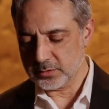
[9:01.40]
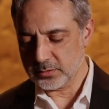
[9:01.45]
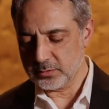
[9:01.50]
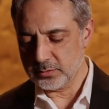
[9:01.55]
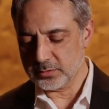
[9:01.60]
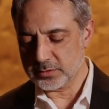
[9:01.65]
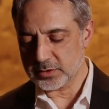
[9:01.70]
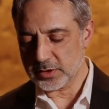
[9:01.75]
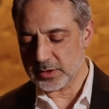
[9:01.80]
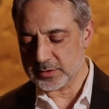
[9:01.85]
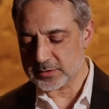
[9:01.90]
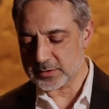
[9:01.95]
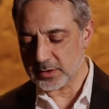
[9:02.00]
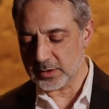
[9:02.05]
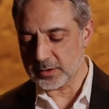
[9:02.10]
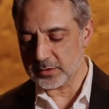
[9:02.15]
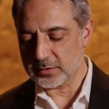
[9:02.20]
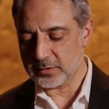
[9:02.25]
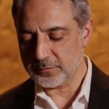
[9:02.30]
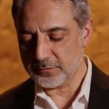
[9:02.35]
who taught
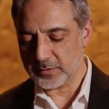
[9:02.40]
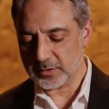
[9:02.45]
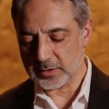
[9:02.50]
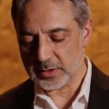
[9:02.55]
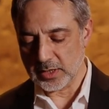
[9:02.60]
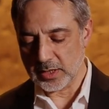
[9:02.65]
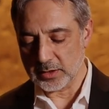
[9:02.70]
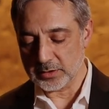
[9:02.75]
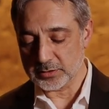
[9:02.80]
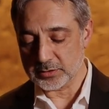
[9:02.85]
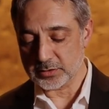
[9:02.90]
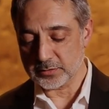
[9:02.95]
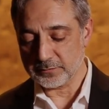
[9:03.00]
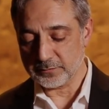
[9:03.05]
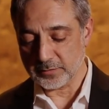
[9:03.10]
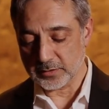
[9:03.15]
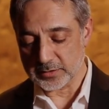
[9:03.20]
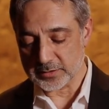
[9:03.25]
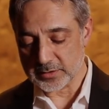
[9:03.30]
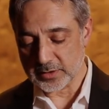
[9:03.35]
scientific knowledge,
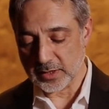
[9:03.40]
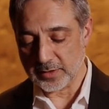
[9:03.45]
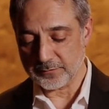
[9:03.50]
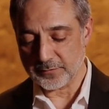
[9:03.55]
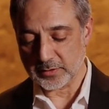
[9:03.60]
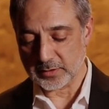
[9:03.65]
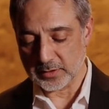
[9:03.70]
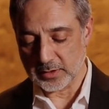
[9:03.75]
philosophic